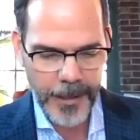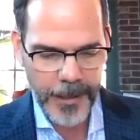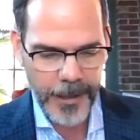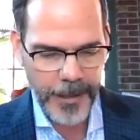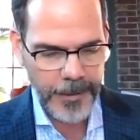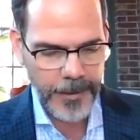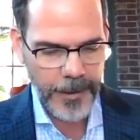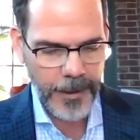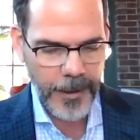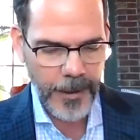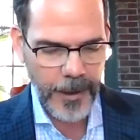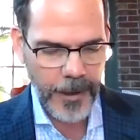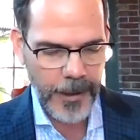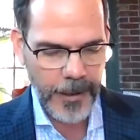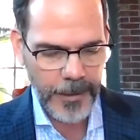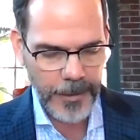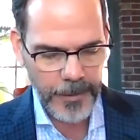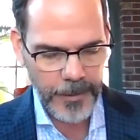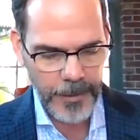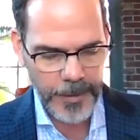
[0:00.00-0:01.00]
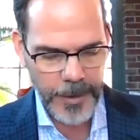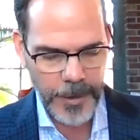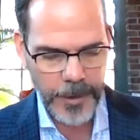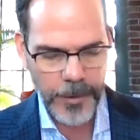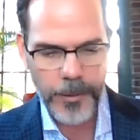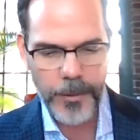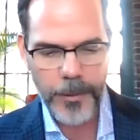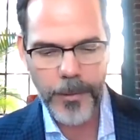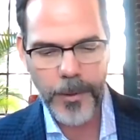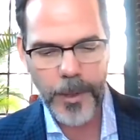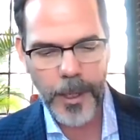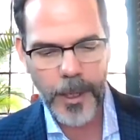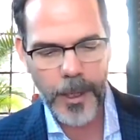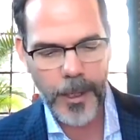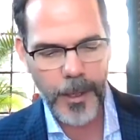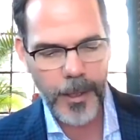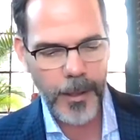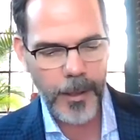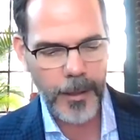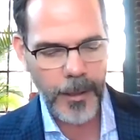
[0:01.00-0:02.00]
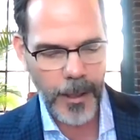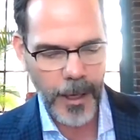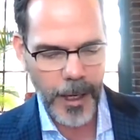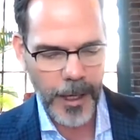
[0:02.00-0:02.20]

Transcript: I I do uh,